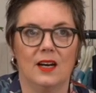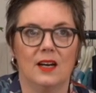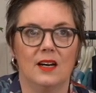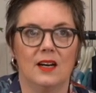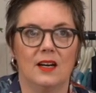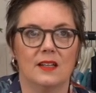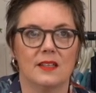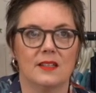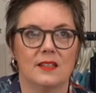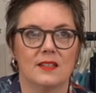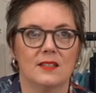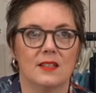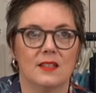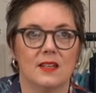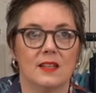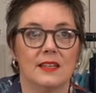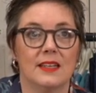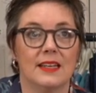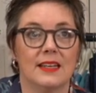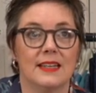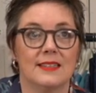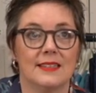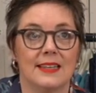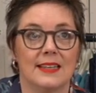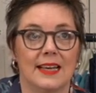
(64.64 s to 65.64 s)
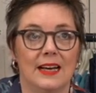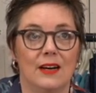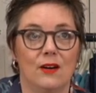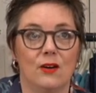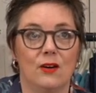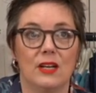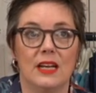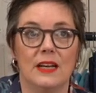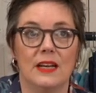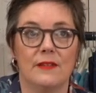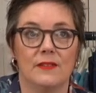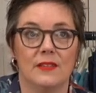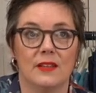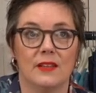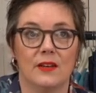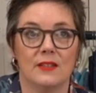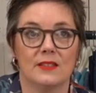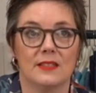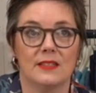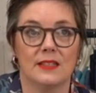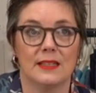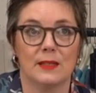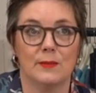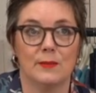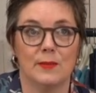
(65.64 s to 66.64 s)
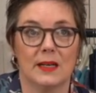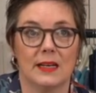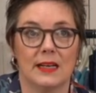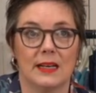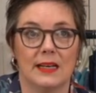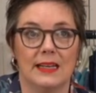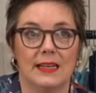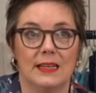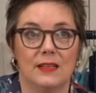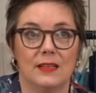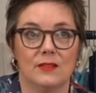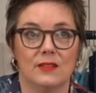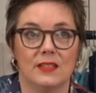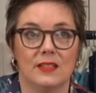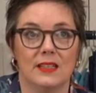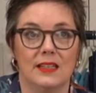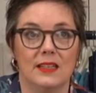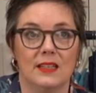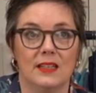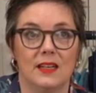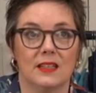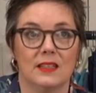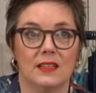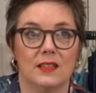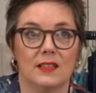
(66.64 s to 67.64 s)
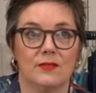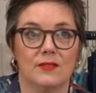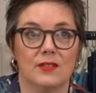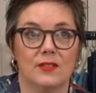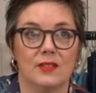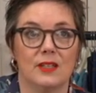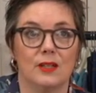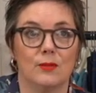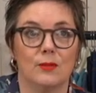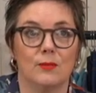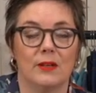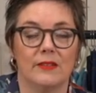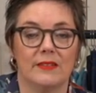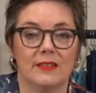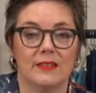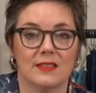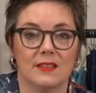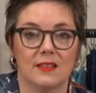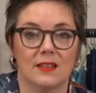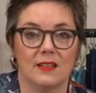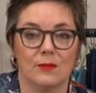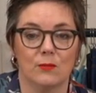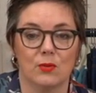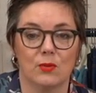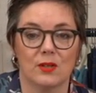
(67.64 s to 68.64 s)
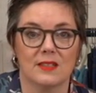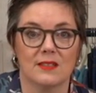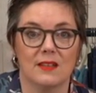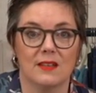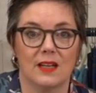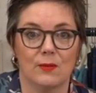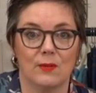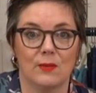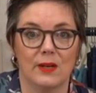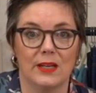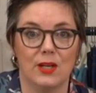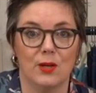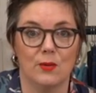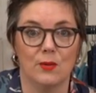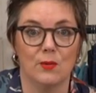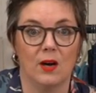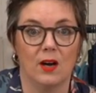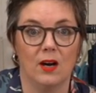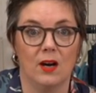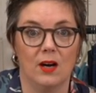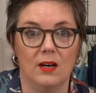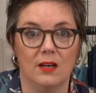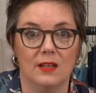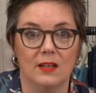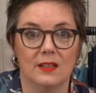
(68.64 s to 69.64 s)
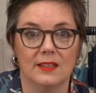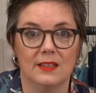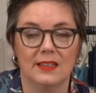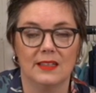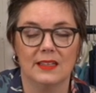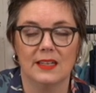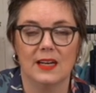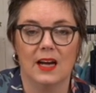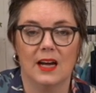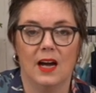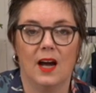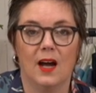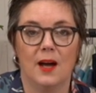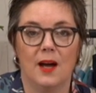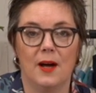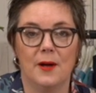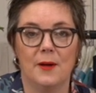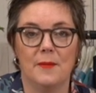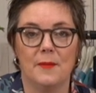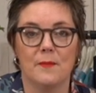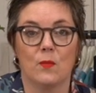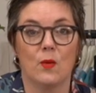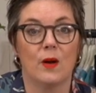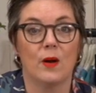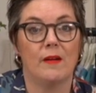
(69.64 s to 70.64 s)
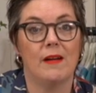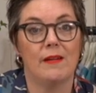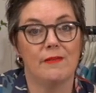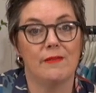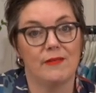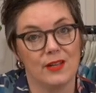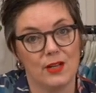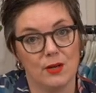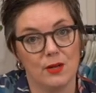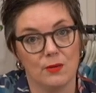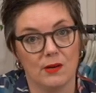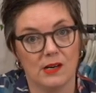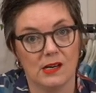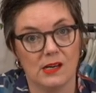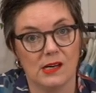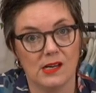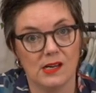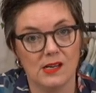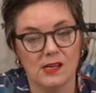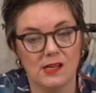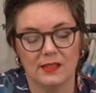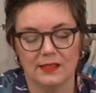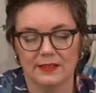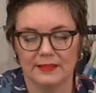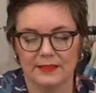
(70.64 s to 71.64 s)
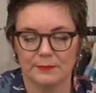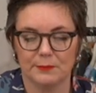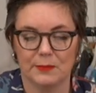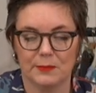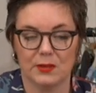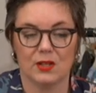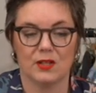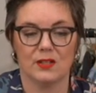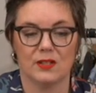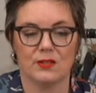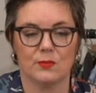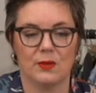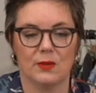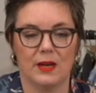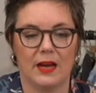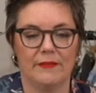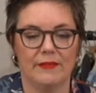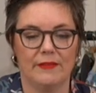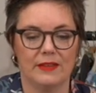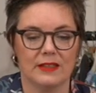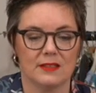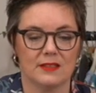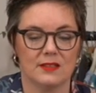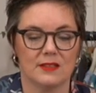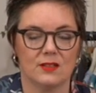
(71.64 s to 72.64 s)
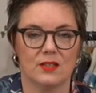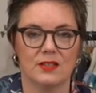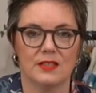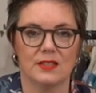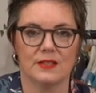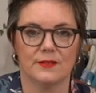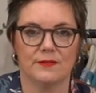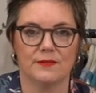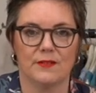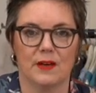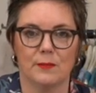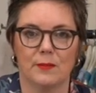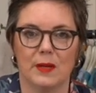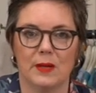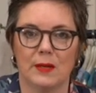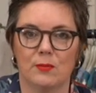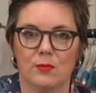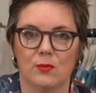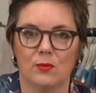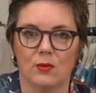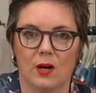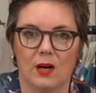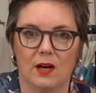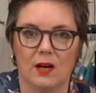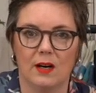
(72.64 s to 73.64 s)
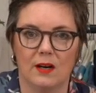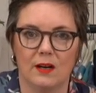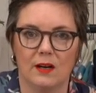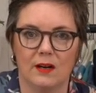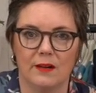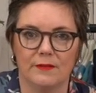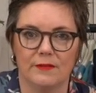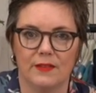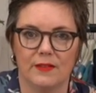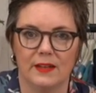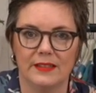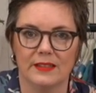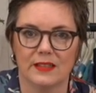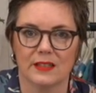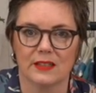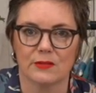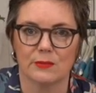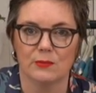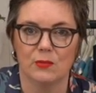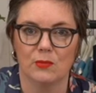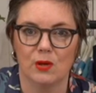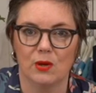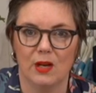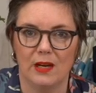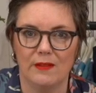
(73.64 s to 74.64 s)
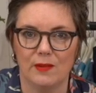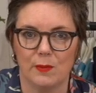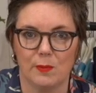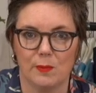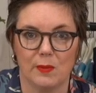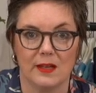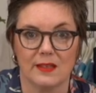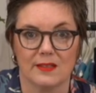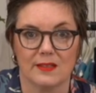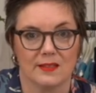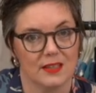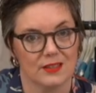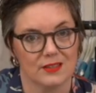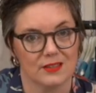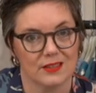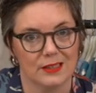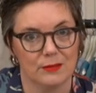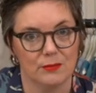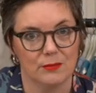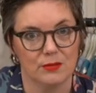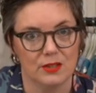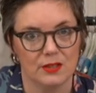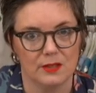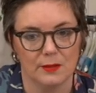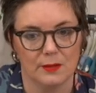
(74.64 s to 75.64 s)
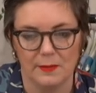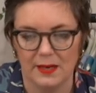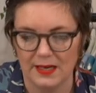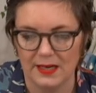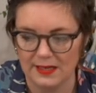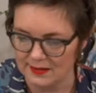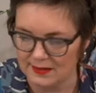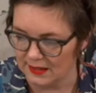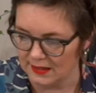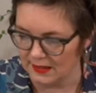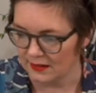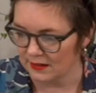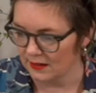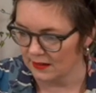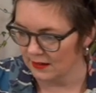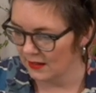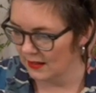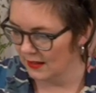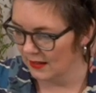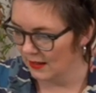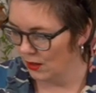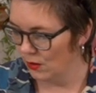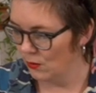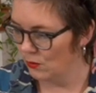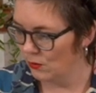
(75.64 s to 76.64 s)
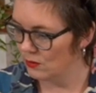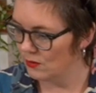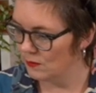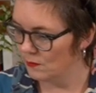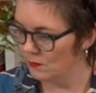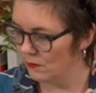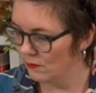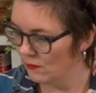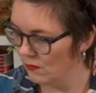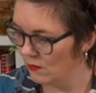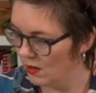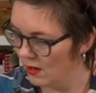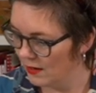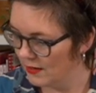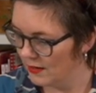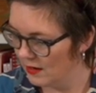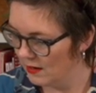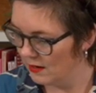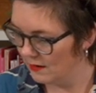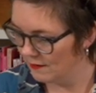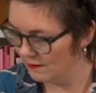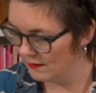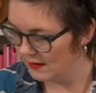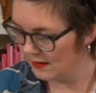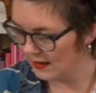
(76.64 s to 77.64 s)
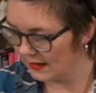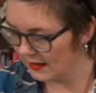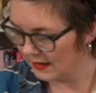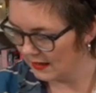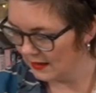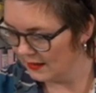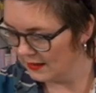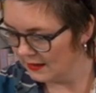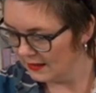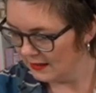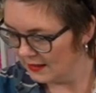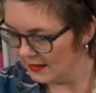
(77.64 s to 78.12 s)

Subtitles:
The sun is out, even though it's a little bit cloudy. I'd love to know where it's like, what it's like where you are, wherever you are, because we're having starting to find people are finding us from all over the place actually, which is amazing, which is rather lovely.